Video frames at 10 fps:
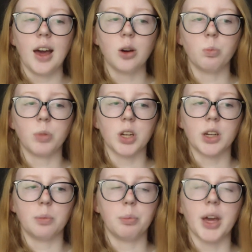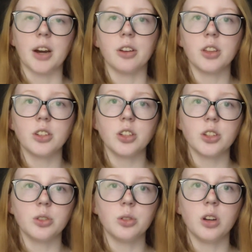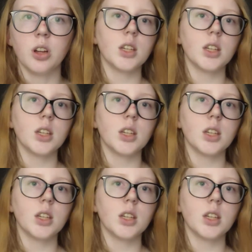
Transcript: help but compare the two.